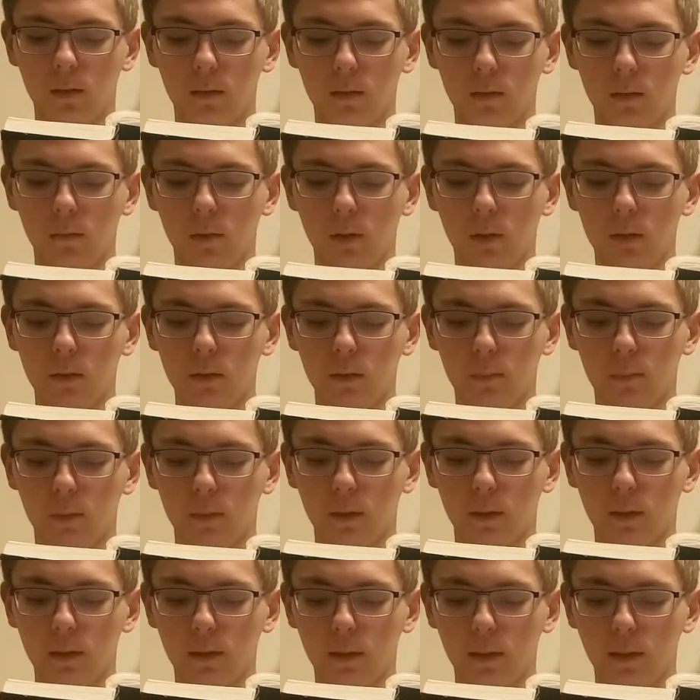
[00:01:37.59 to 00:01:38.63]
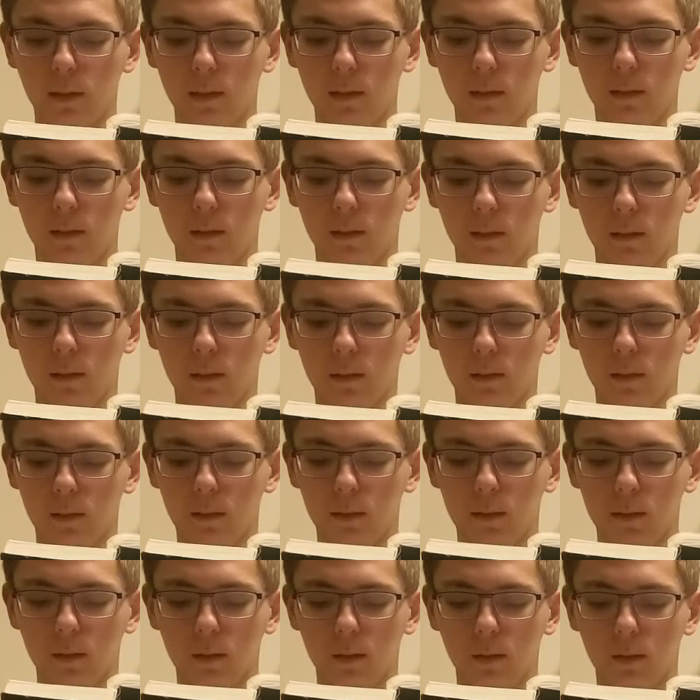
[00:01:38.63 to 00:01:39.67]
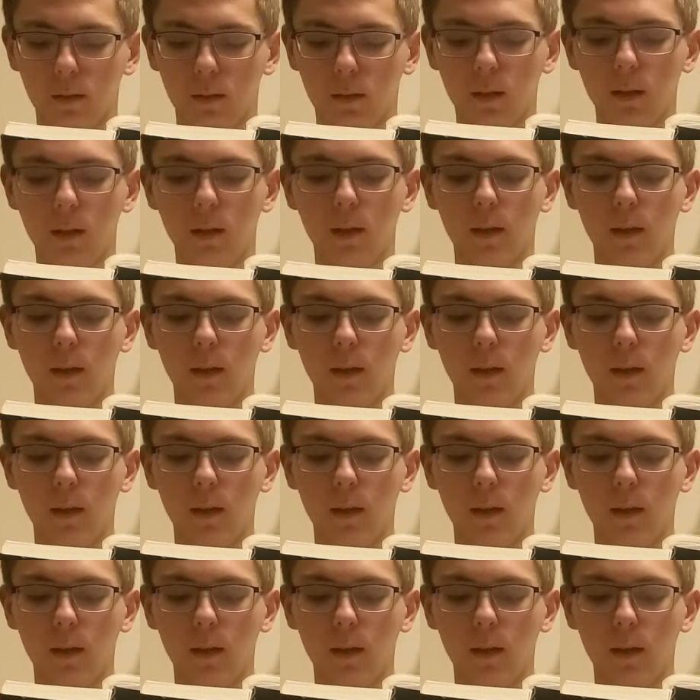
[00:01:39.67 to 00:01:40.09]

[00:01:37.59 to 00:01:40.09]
So Moses put his hand into his cloak,